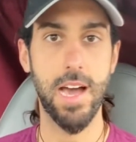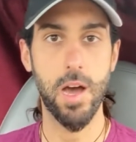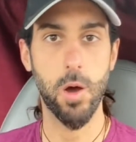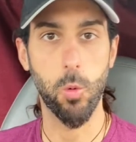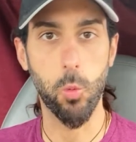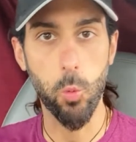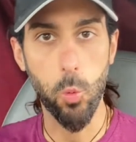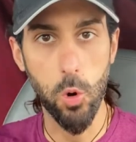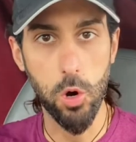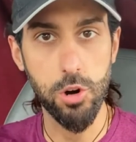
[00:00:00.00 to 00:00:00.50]
that
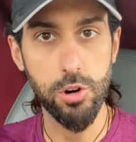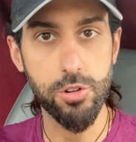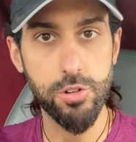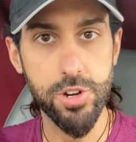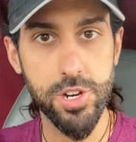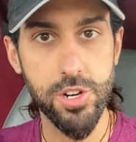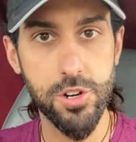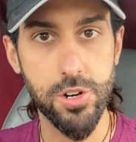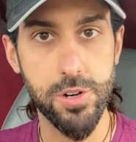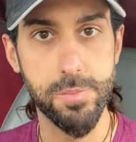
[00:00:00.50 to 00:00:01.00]

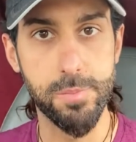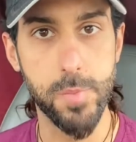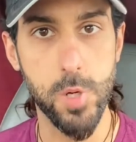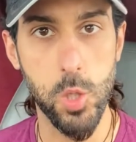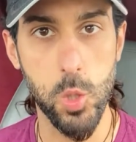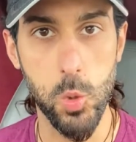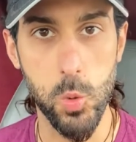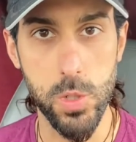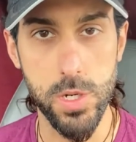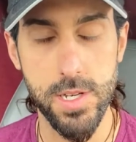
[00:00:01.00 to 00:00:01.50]
warrior
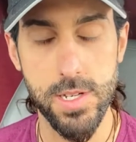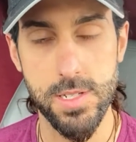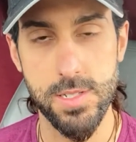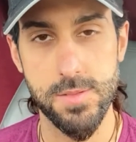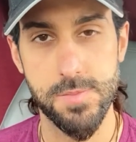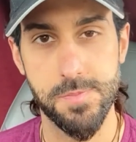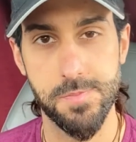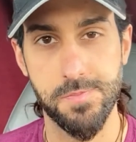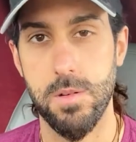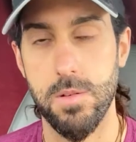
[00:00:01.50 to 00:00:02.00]
mode,
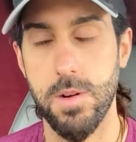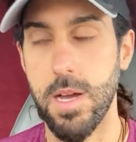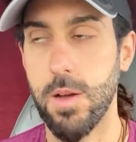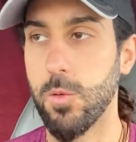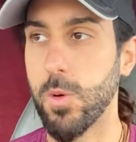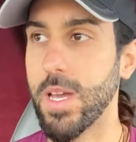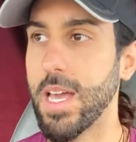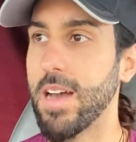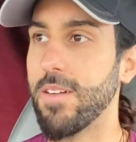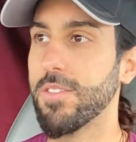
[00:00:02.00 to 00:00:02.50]
right?
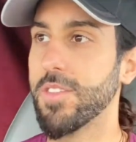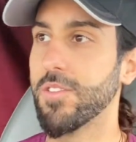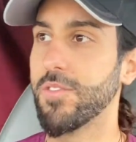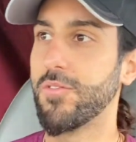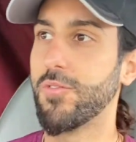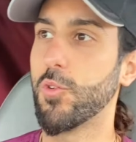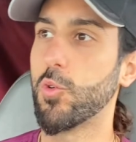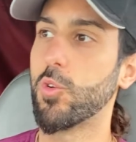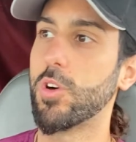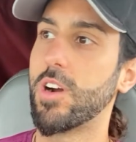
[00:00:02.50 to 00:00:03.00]
We have the
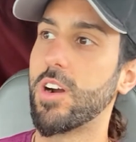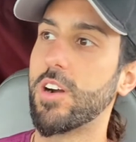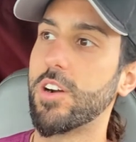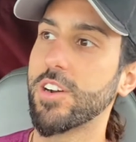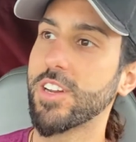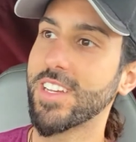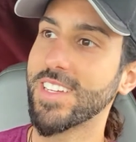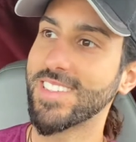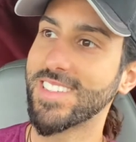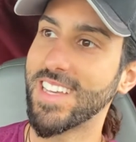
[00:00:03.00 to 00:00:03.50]
four
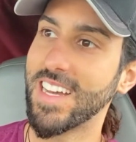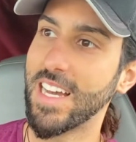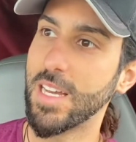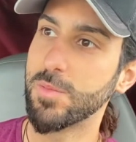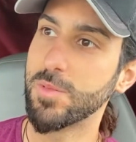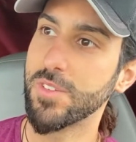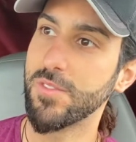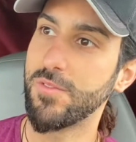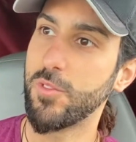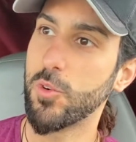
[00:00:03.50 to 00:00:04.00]

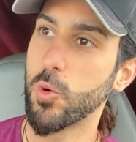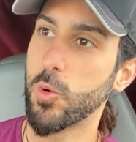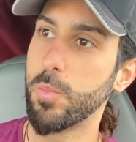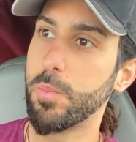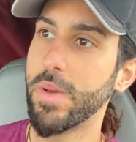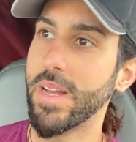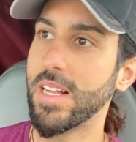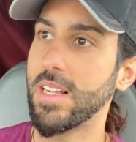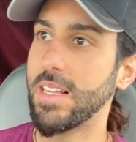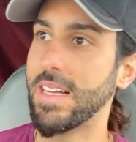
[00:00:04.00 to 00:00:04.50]
archetypes, the four
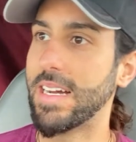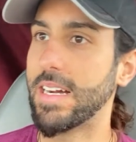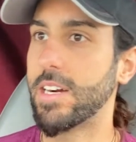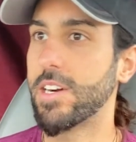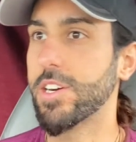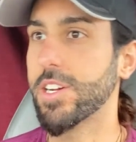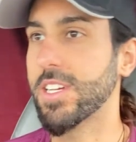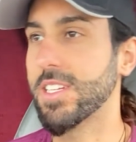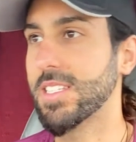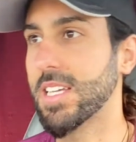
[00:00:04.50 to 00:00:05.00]
male
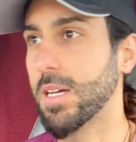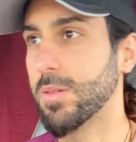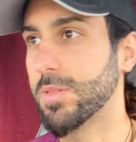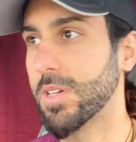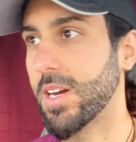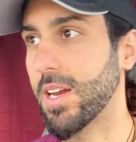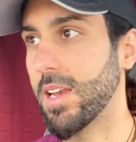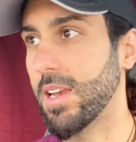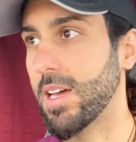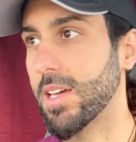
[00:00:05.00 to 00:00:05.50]
archetypes
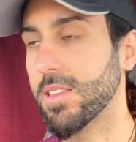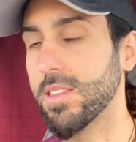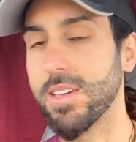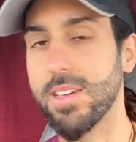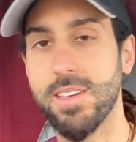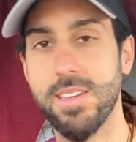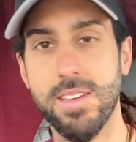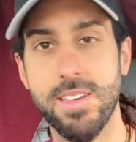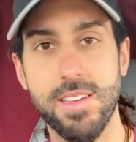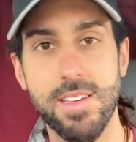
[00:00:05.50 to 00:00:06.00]
that I like: the
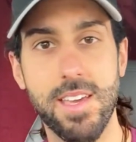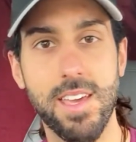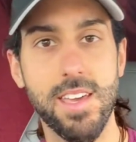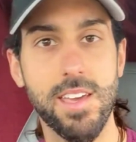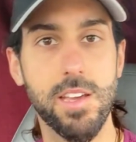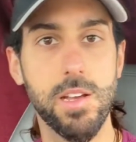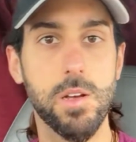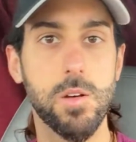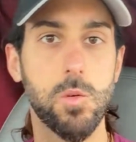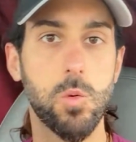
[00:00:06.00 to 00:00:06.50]

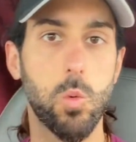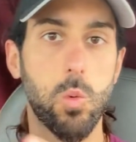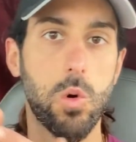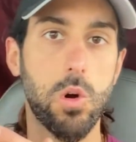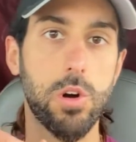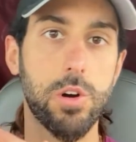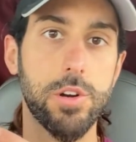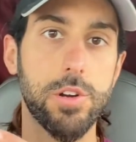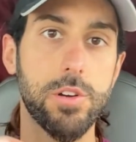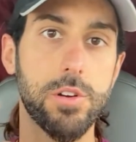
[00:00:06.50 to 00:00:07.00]
king,
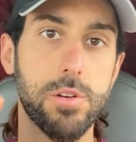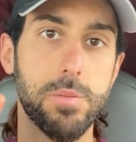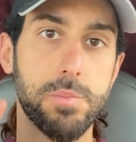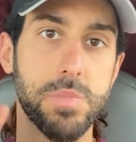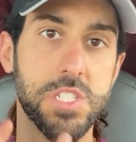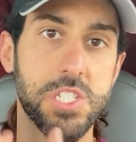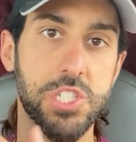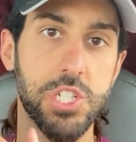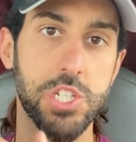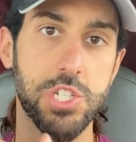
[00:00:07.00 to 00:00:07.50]
warrior,
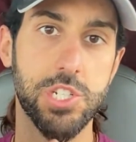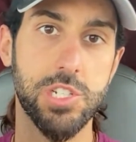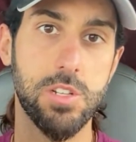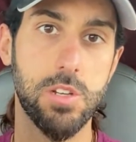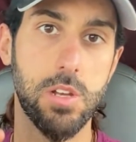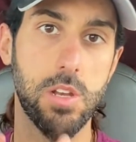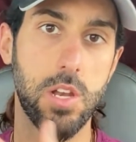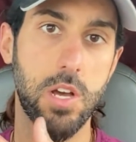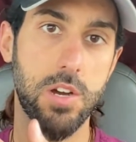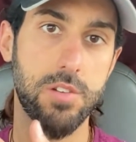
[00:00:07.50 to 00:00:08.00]

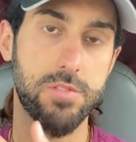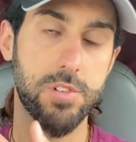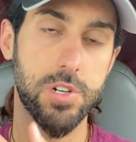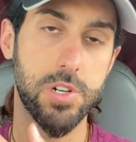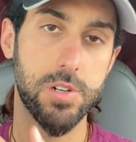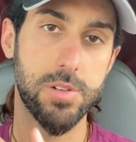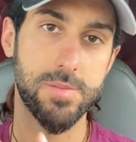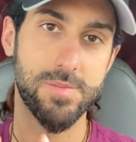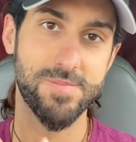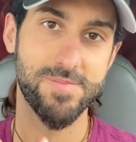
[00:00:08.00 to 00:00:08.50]
magician,
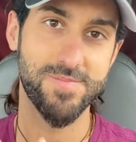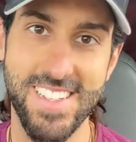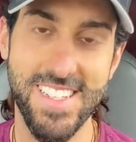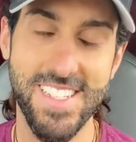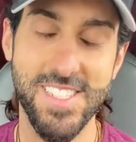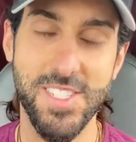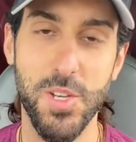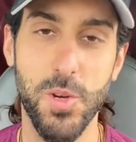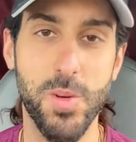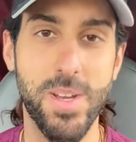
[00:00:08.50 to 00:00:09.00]
lover.
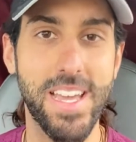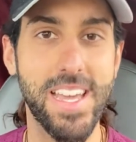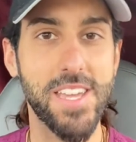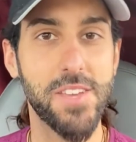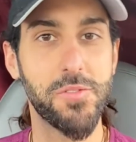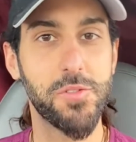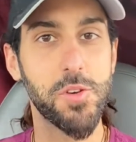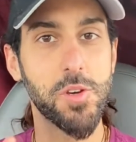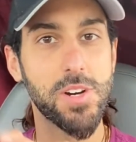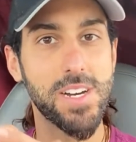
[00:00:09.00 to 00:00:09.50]
It's okay
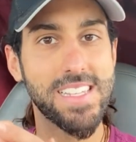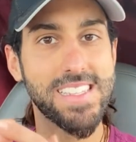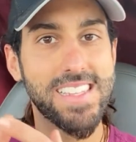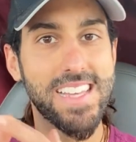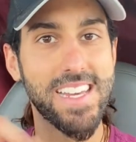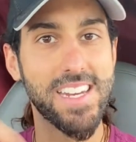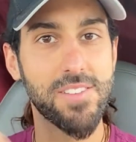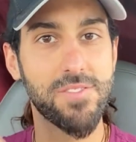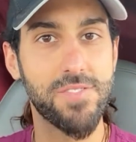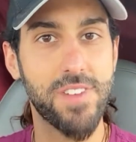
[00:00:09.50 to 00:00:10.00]
if you
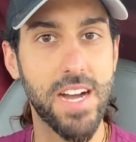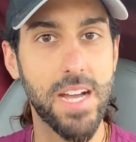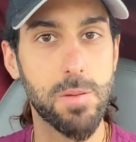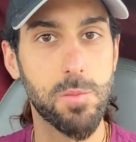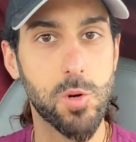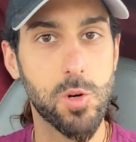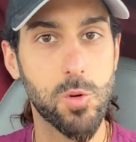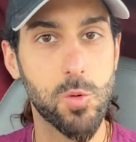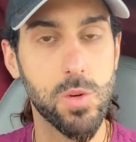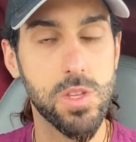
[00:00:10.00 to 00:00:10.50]
identify
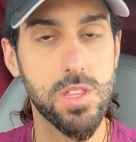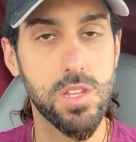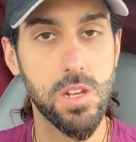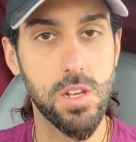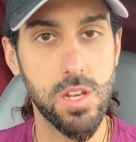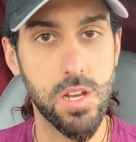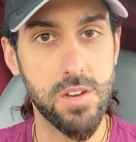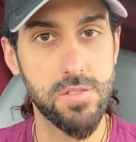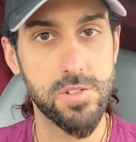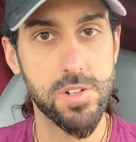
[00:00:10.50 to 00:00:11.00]
more with the
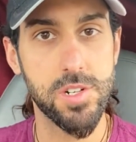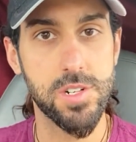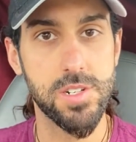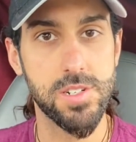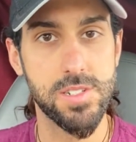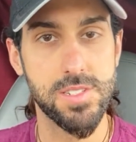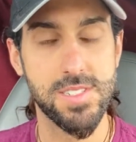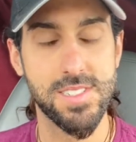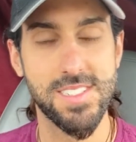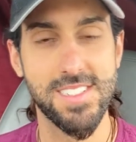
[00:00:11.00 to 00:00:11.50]
lover
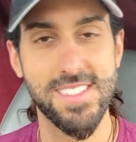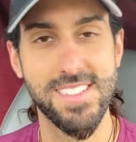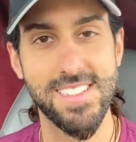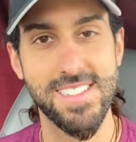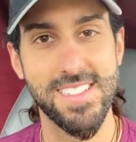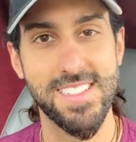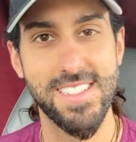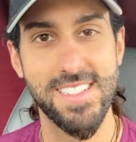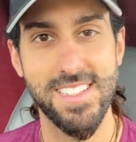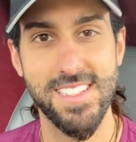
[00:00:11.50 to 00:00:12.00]

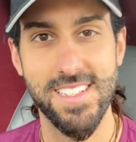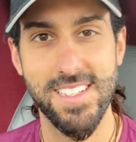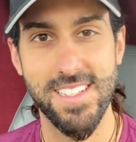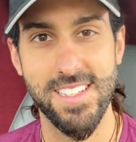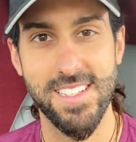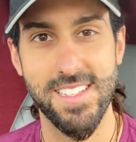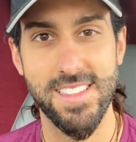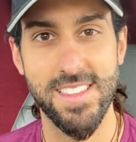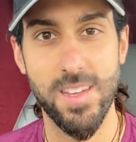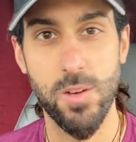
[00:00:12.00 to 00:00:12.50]

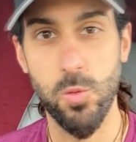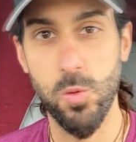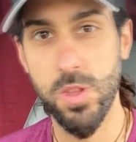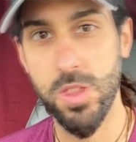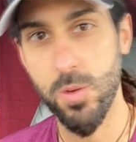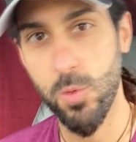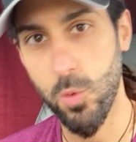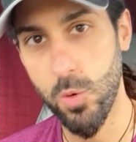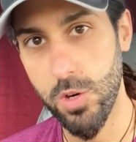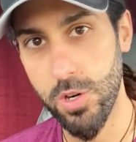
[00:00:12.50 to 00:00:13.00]
than with
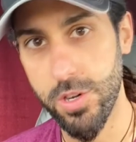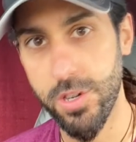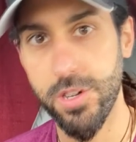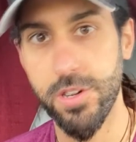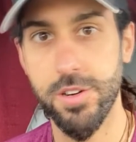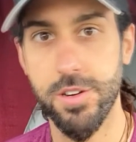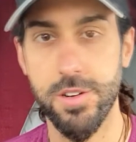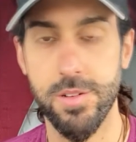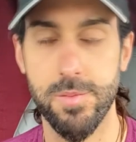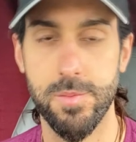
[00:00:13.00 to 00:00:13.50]
the
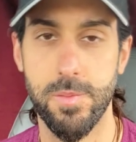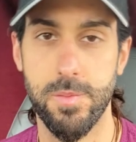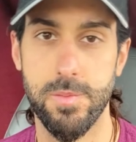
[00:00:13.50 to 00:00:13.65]
warrior,